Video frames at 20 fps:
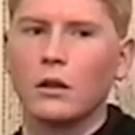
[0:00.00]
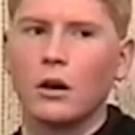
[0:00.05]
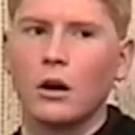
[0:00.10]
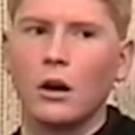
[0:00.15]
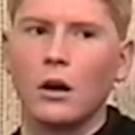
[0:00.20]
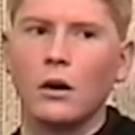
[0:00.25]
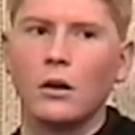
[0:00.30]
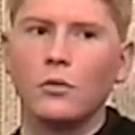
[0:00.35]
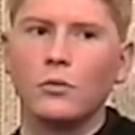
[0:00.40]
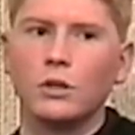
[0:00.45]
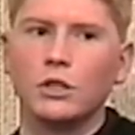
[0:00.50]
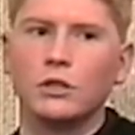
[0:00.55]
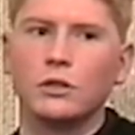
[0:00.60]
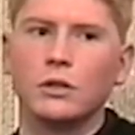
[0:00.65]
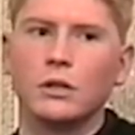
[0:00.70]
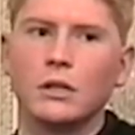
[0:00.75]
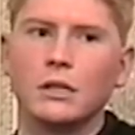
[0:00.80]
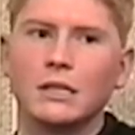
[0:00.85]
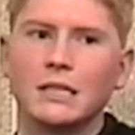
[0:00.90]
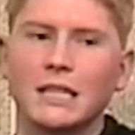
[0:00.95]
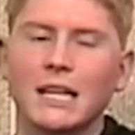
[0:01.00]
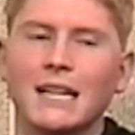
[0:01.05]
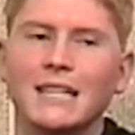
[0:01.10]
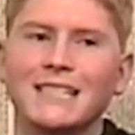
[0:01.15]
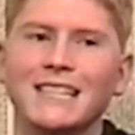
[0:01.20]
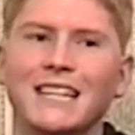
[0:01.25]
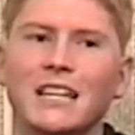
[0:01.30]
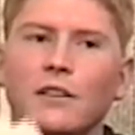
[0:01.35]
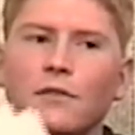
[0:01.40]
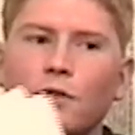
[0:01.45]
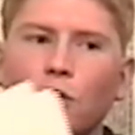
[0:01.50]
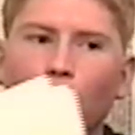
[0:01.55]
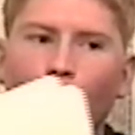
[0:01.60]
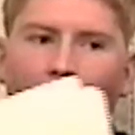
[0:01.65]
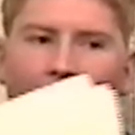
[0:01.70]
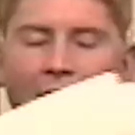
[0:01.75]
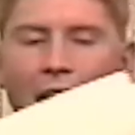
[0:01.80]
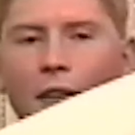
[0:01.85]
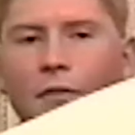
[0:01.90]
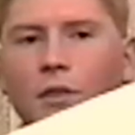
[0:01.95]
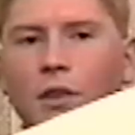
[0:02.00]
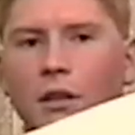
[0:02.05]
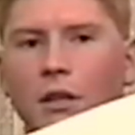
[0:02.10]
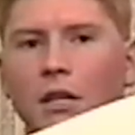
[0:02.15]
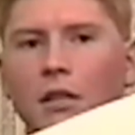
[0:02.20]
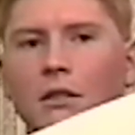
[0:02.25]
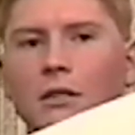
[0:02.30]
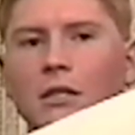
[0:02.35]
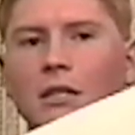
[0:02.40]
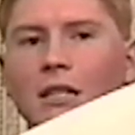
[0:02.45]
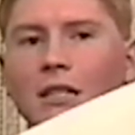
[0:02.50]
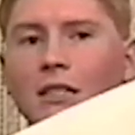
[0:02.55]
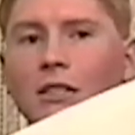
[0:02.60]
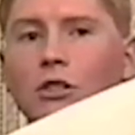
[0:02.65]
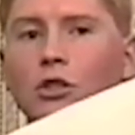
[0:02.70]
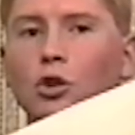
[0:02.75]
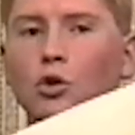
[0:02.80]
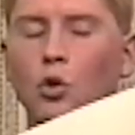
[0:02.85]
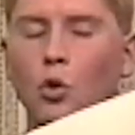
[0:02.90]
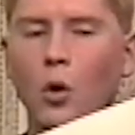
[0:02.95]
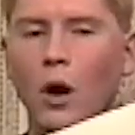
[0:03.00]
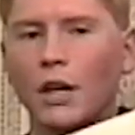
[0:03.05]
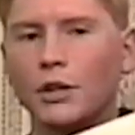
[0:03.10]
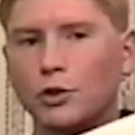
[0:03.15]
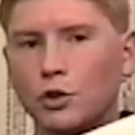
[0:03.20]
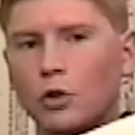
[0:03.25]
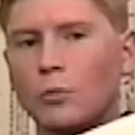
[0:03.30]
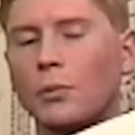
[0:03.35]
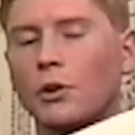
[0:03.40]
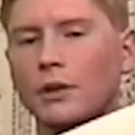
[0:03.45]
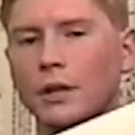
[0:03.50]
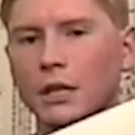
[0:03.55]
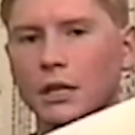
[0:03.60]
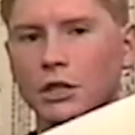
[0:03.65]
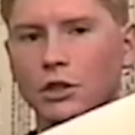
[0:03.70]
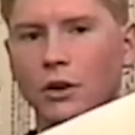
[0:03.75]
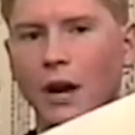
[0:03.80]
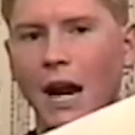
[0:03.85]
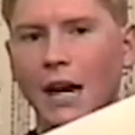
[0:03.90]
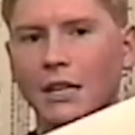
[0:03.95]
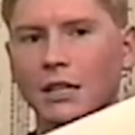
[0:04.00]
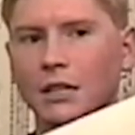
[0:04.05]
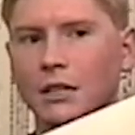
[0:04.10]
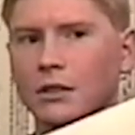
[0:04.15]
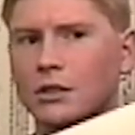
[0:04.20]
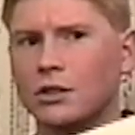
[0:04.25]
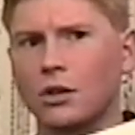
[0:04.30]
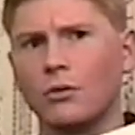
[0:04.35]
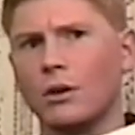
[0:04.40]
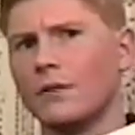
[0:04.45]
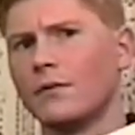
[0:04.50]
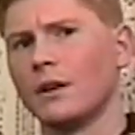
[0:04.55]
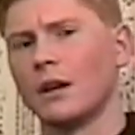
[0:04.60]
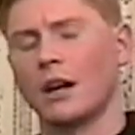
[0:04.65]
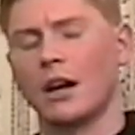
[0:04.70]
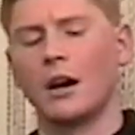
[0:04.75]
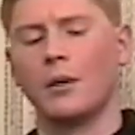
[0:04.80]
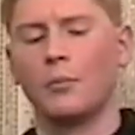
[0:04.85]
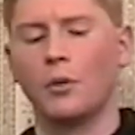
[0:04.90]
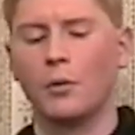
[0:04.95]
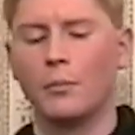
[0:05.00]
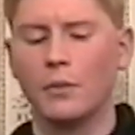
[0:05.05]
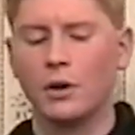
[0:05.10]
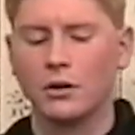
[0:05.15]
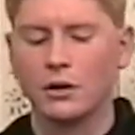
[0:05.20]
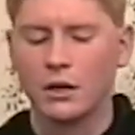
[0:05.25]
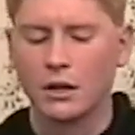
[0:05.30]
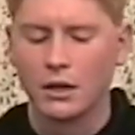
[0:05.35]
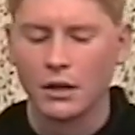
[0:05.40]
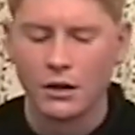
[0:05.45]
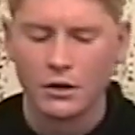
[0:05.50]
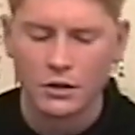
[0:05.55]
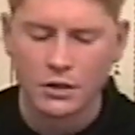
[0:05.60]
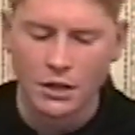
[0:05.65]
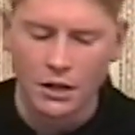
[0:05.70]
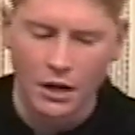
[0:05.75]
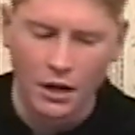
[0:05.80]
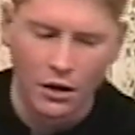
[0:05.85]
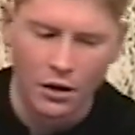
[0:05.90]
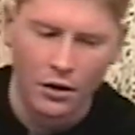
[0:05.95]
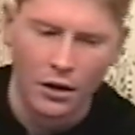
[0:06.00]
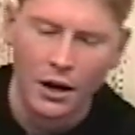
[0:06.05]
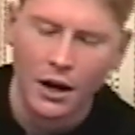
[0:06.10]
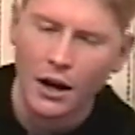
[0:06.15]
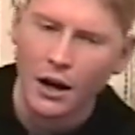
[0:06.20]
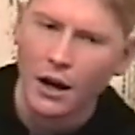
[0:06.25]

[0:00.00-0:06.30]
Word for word: law, which says that if you half the distance, you quadruple the attraction. So even a couple million years ago,